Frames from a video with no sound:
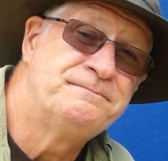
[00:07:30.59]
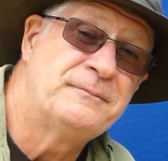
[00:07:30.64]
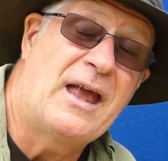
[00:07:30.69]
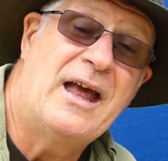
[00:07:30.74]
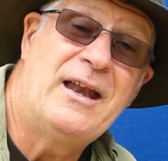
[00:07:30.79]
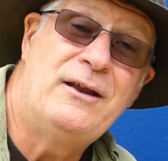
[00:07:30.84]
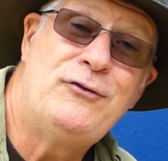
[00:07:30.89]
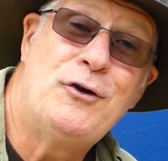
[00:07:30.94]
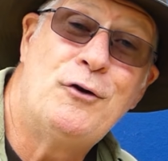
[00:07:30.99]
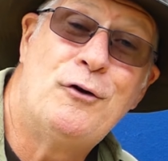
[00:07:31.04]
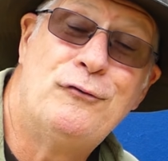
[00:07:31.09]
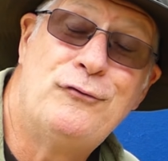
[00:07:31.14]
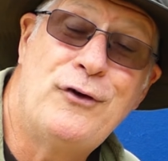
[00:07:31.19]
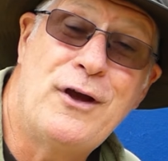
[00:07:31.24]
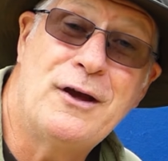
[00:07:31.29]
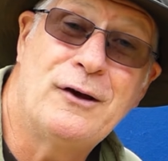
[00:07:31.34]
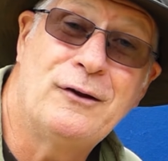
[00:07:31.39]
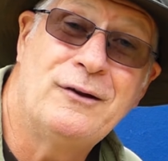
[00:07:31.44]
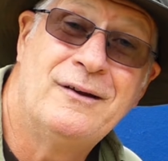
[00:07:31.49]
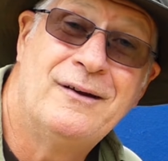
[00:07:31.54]
And if you
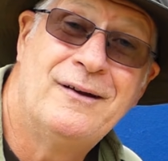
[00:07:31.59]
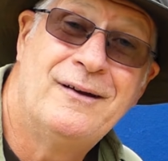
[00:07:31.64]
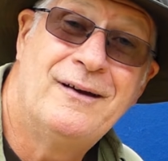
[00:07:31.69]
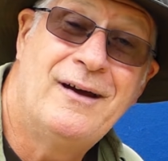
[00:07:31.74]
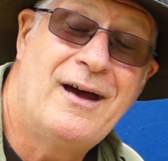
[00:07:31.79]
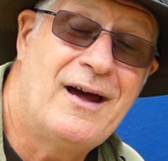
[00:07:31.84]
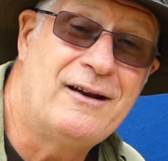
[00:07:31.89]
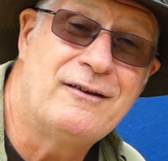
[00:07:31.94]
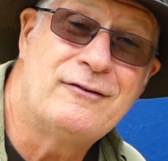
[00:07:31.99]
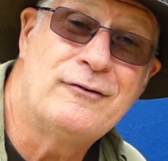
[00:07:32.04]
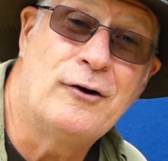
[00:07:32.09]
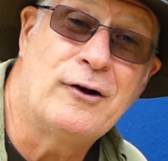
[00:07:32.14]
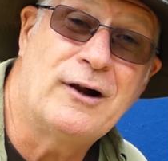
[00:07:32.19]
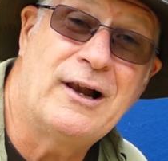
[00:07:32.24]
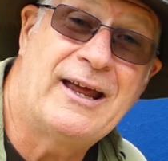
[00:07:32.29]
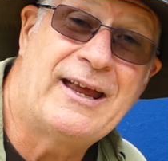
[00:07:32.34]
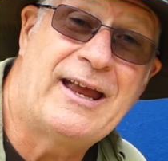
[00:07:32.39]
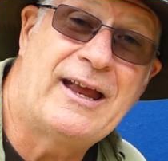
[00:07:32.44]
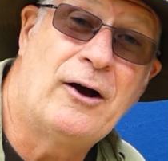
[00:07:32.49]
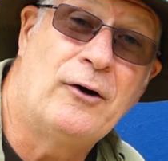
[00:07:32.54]
reveal and it's not
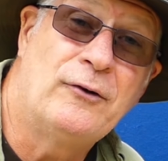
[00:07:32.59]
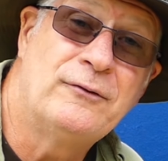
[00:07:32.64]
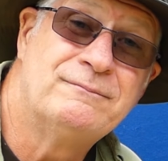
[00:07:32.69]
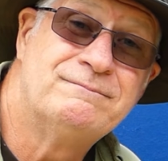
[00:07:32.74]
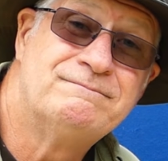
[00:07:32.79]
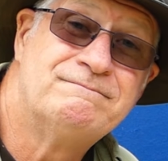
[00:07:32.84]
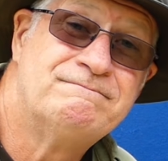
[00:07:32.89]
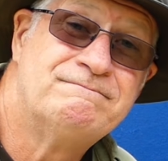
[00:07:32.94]
clinging on,